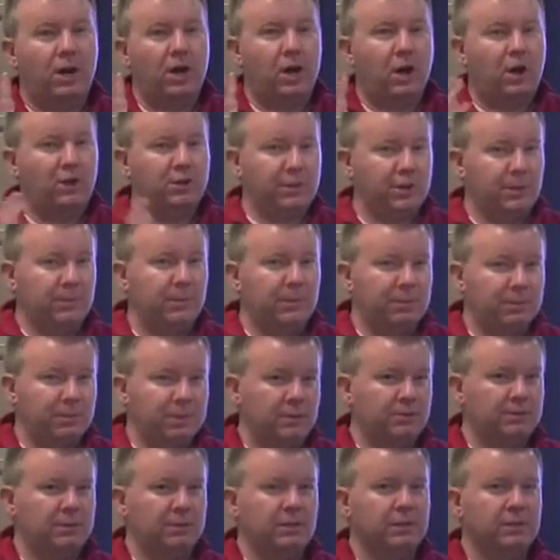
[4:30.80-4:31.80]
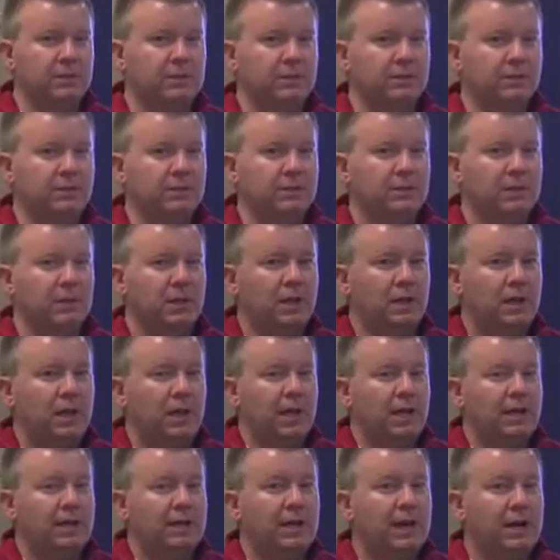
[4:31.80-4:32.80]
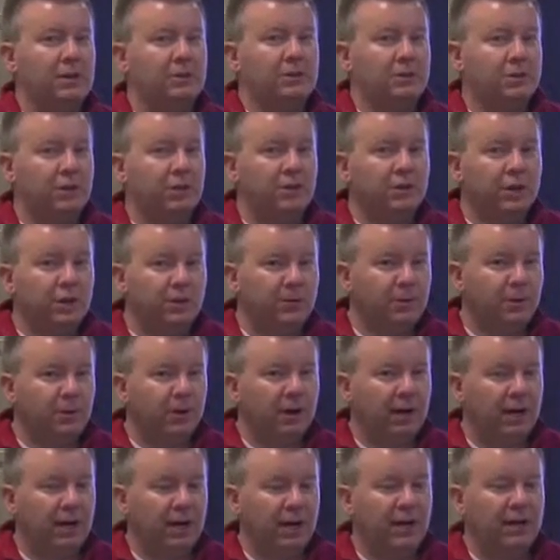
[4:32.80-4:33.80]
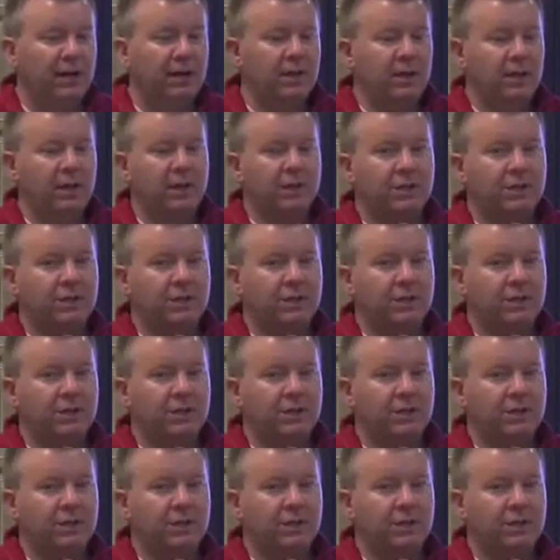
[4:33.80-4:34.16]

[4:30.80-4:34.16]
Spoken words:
are separate subsystems. Now to the thermal guy,